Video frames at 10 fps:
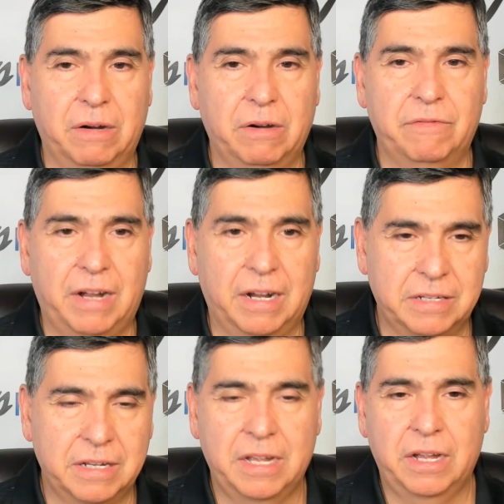De'Aaron
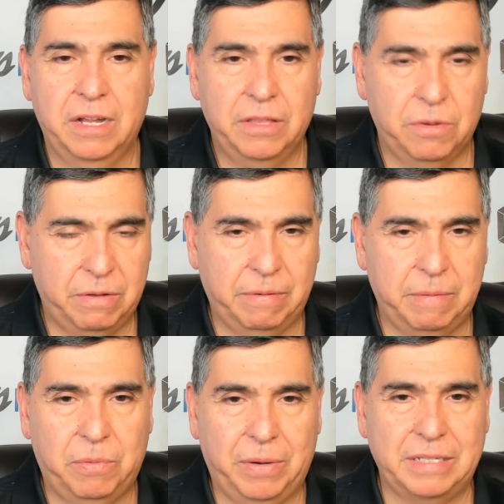Fox,
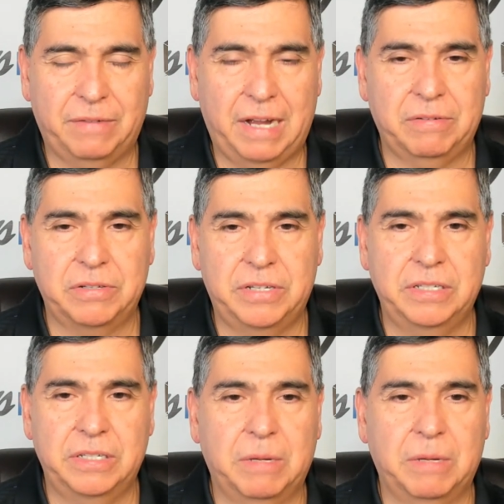33 points, 5 assists.